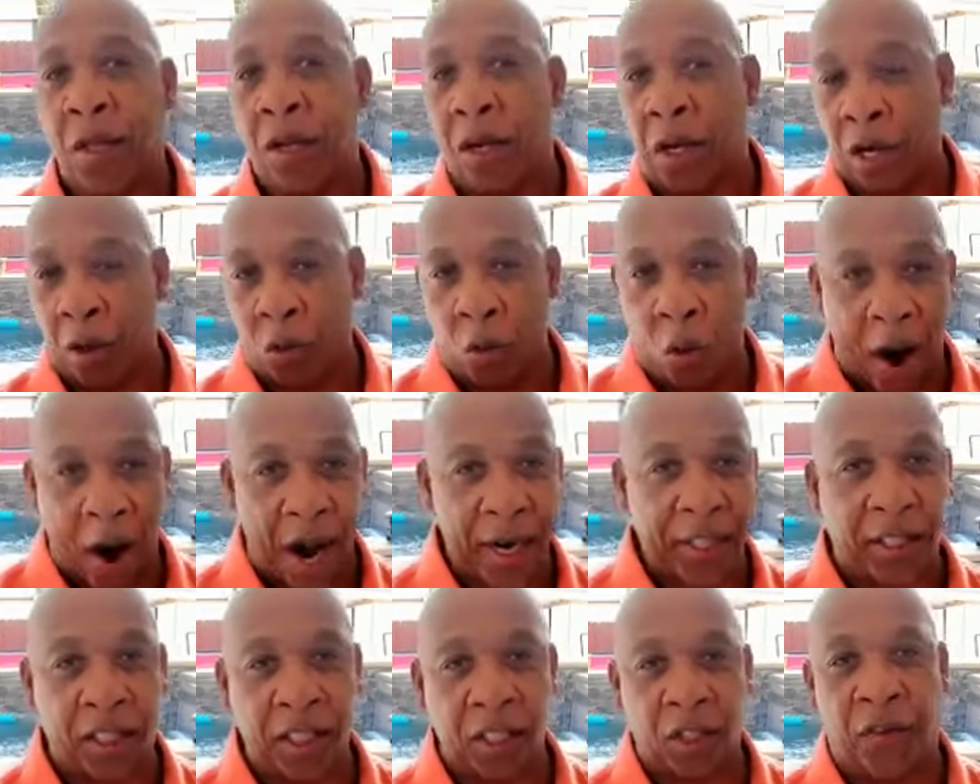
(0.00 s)
you're going to
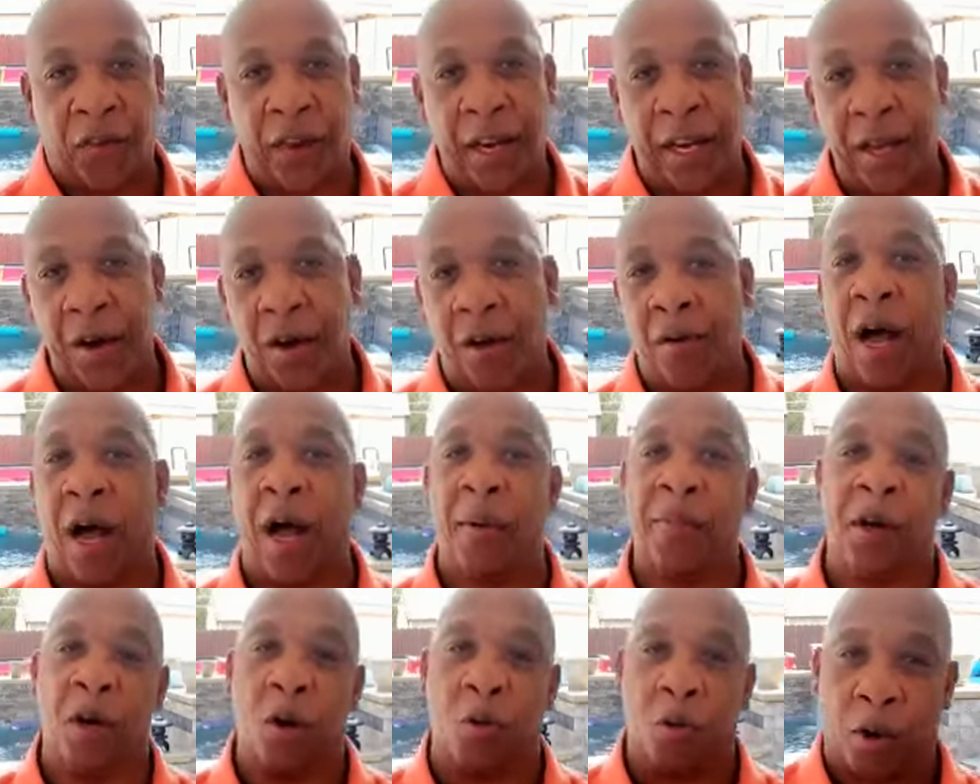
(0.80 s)
watch this video.
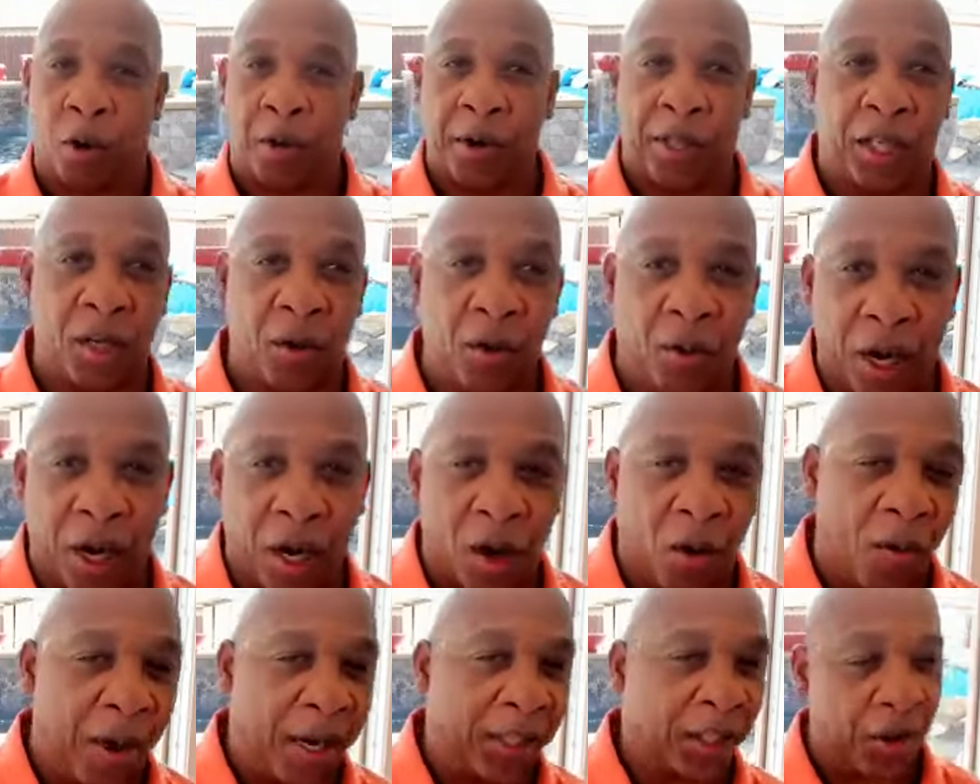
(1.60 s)
I'm going to work with you
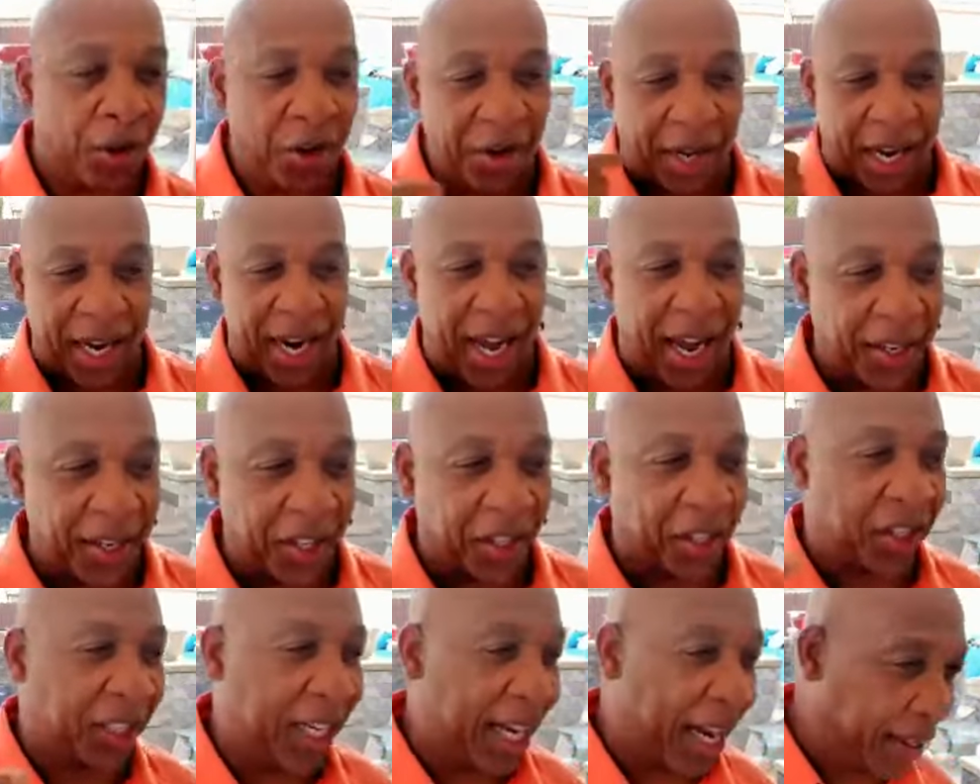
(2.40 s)
one-on-one so you can
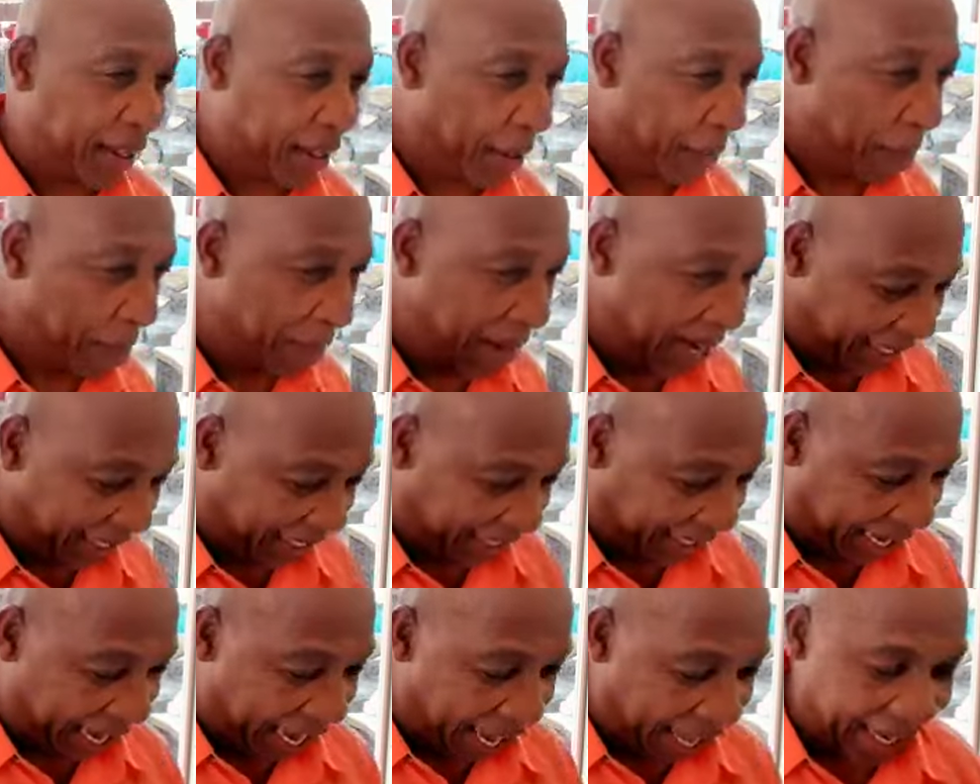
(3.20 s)
understand the
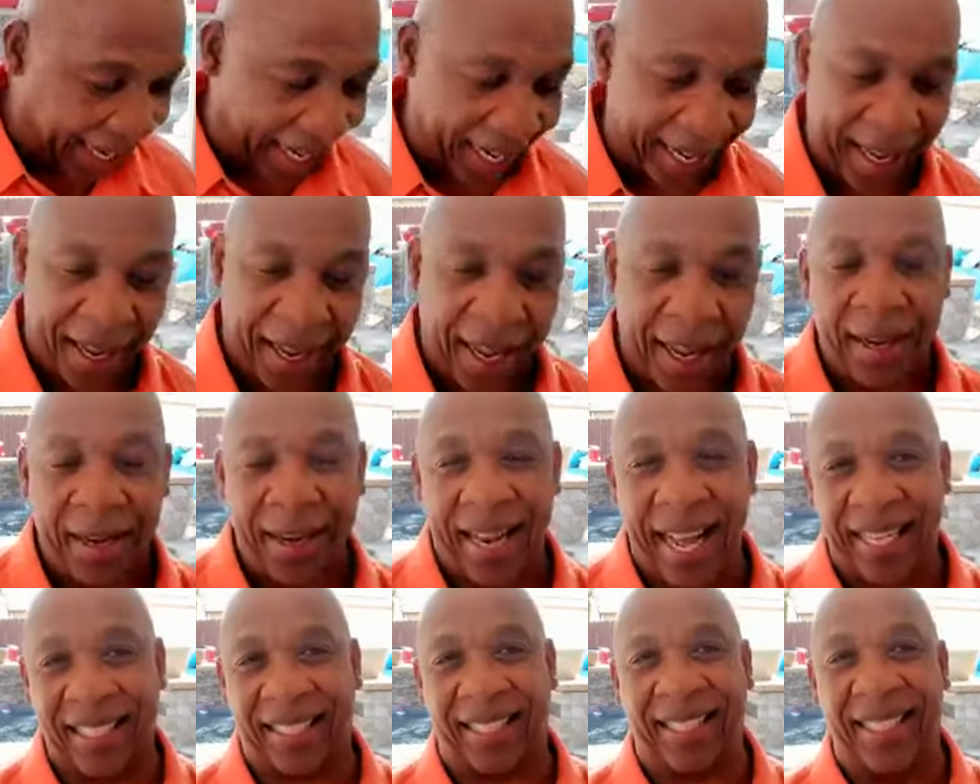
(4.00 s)
mentality
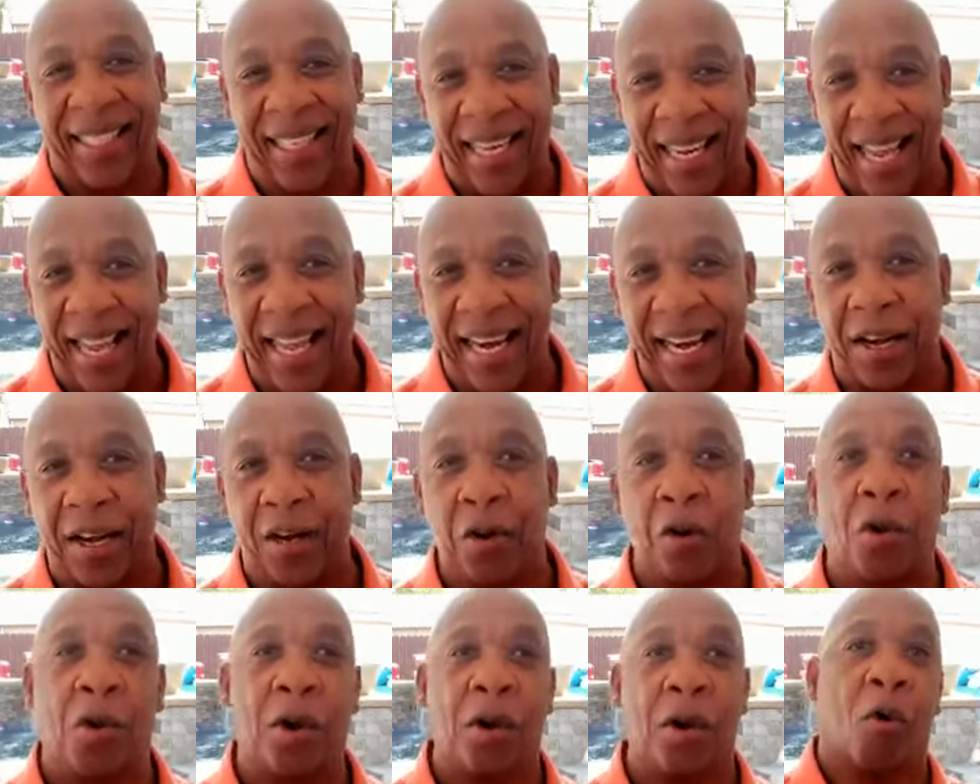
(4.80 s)
that's needed
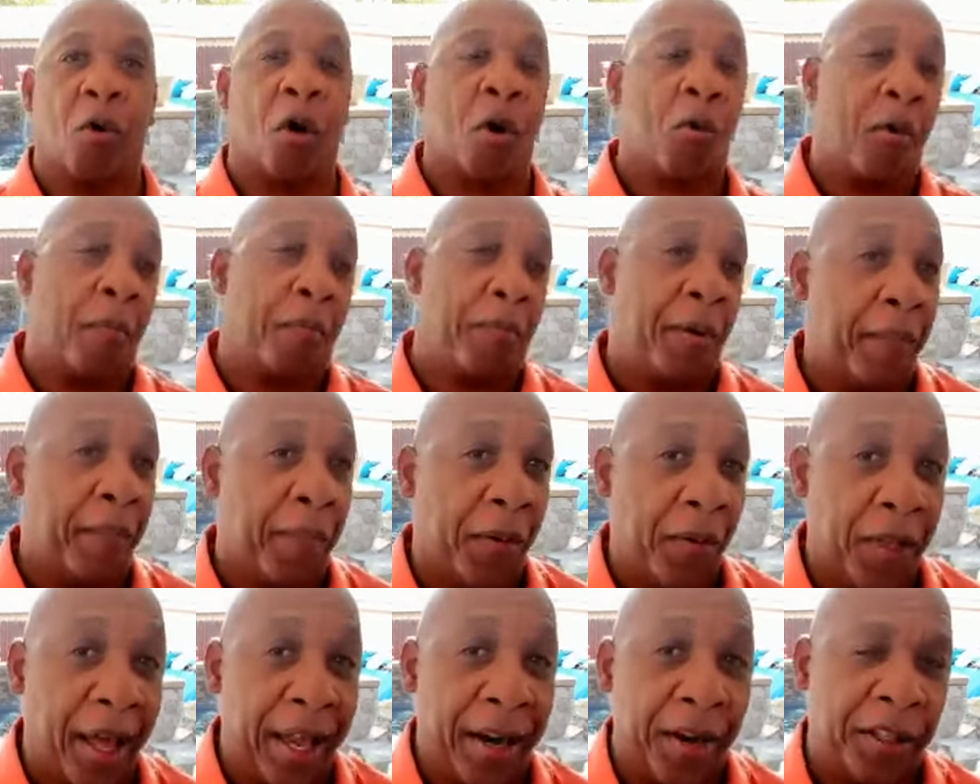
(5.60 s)
in order to work with
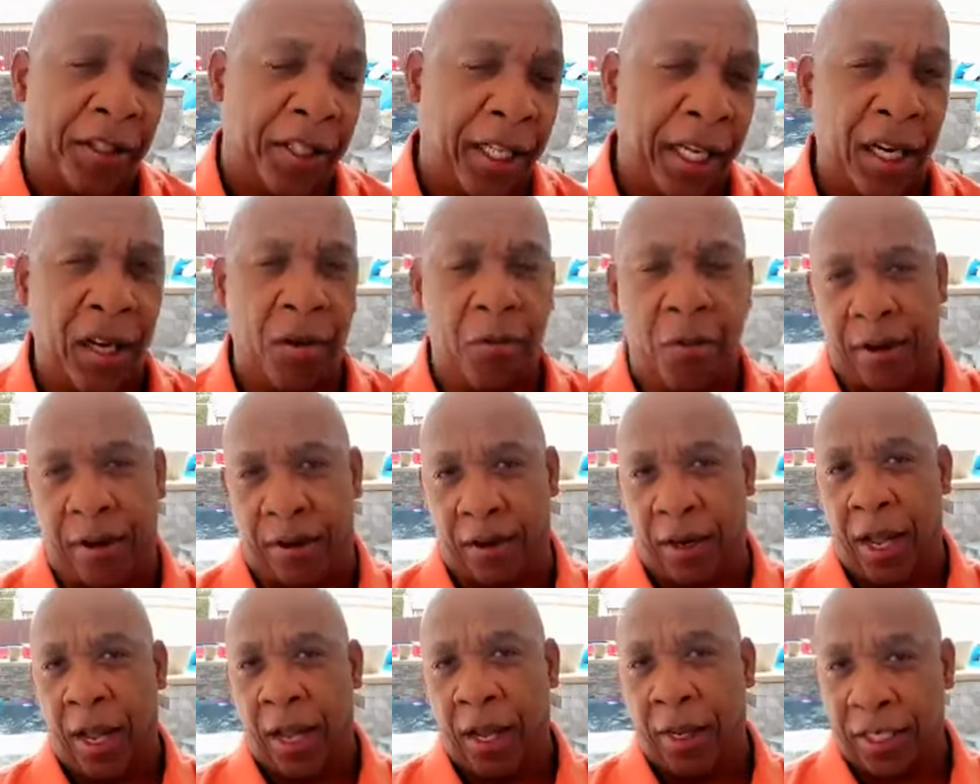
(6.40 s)
people that are dealing with
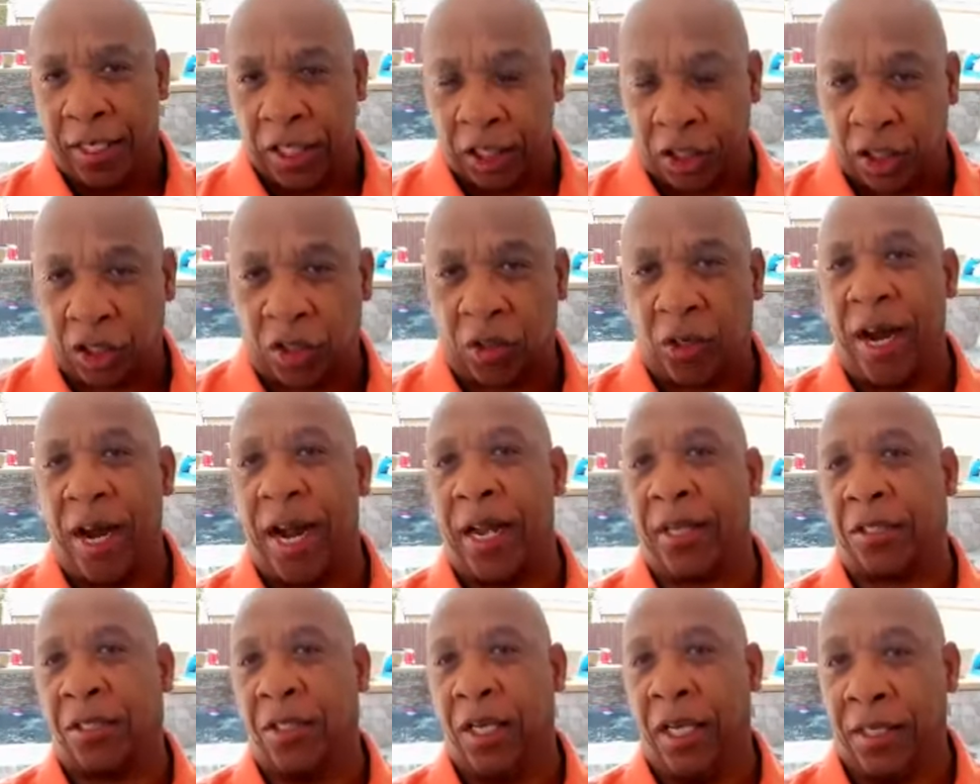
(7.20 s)

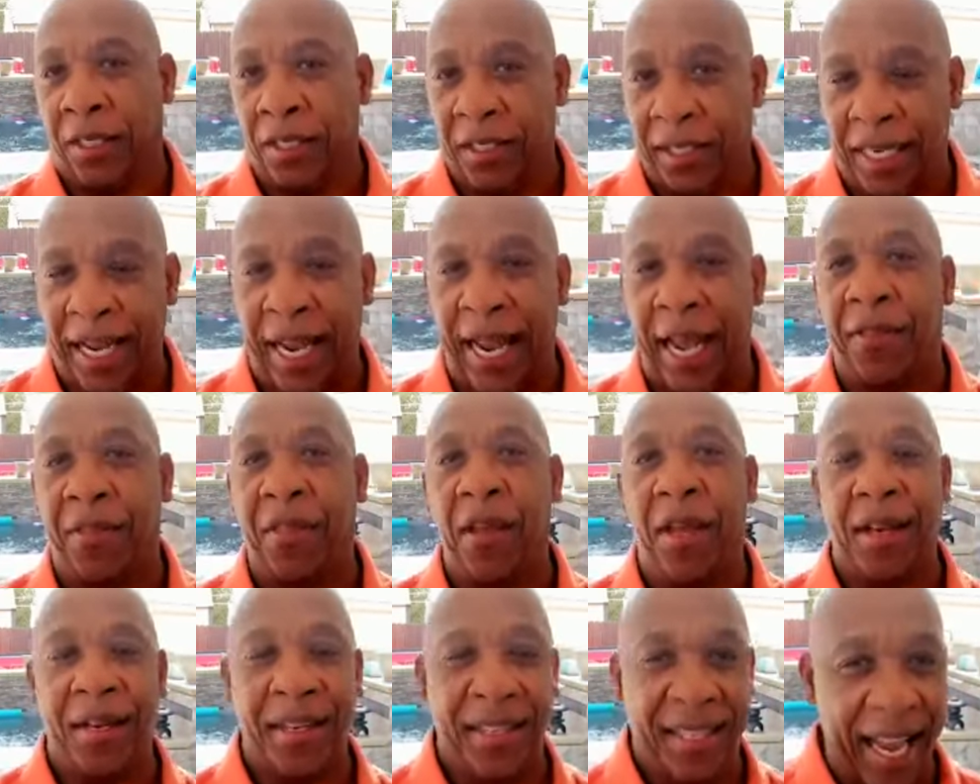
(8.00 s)
distress, debt,
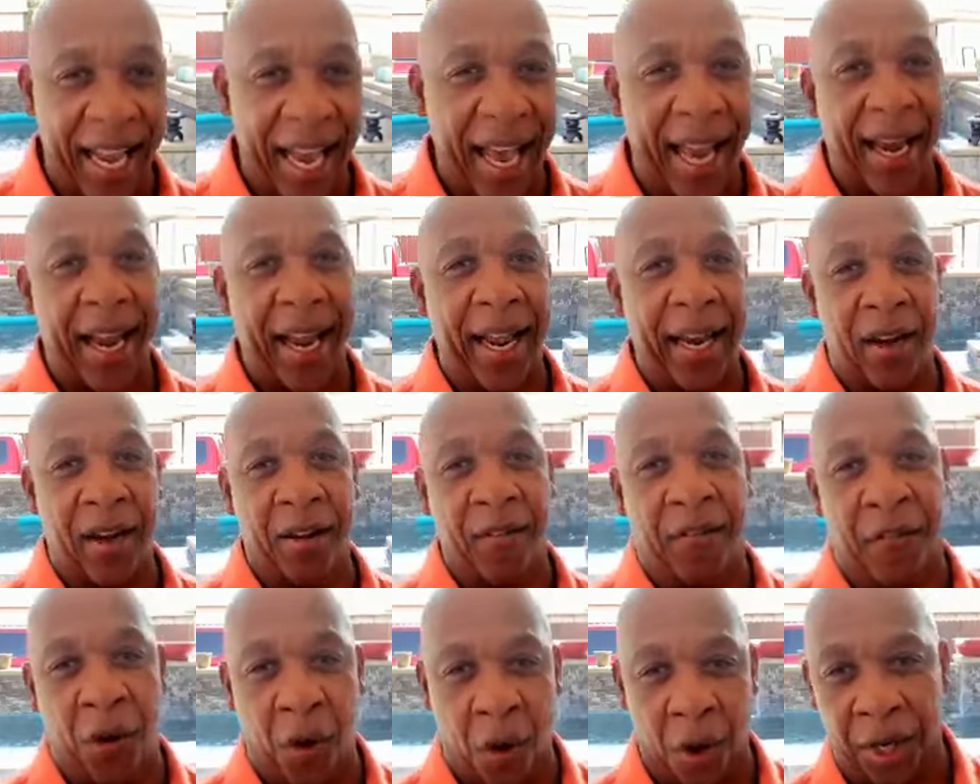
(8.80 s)
and
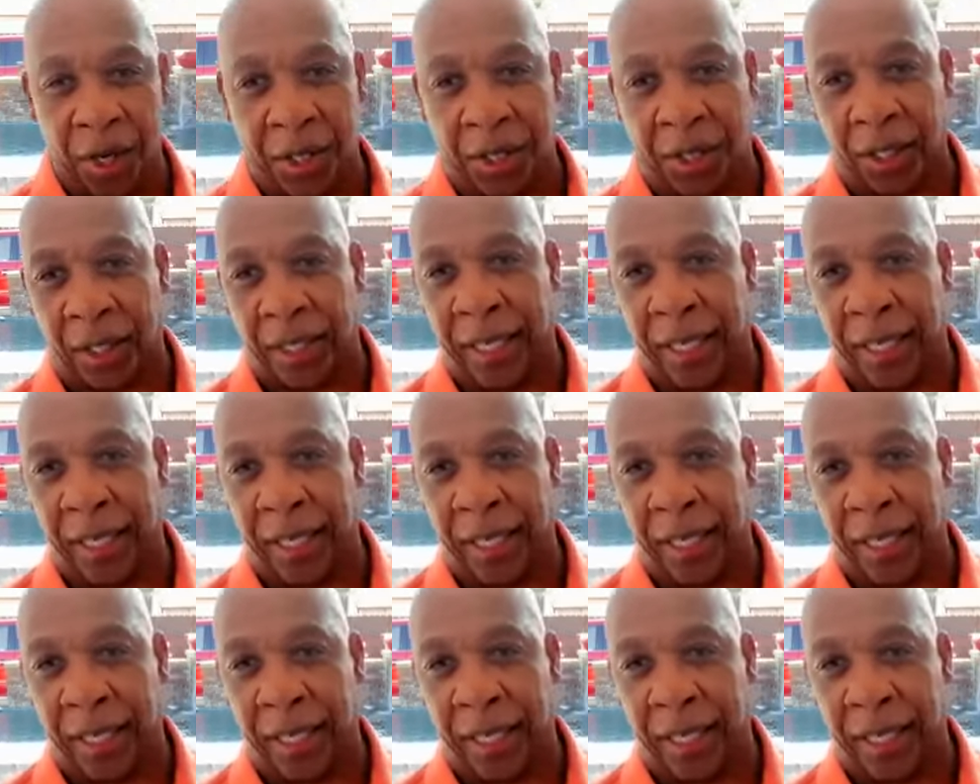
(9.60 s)
divorce.